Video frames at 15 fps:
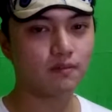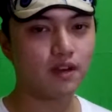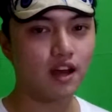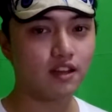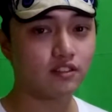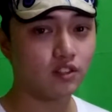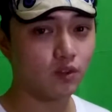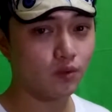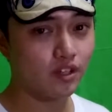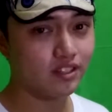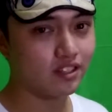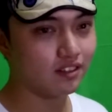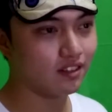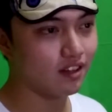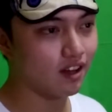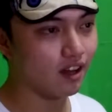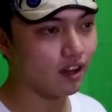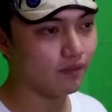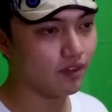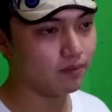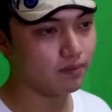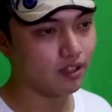What's up guys? So recently I
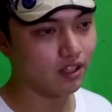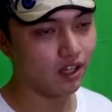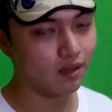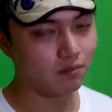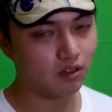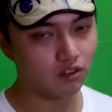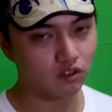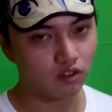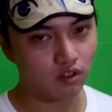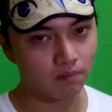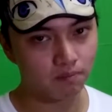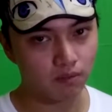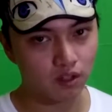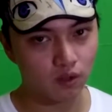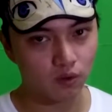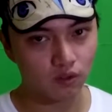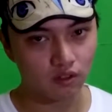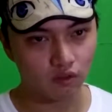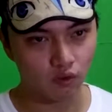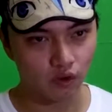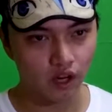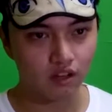haven't been able to
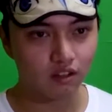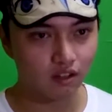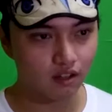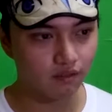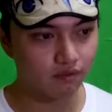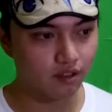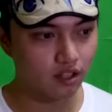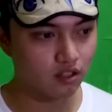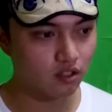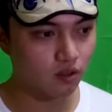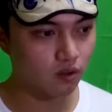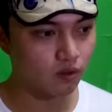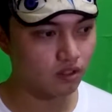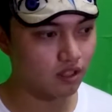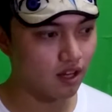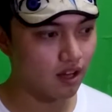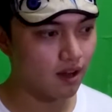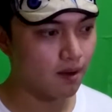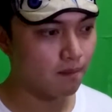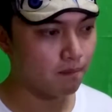upload regular videos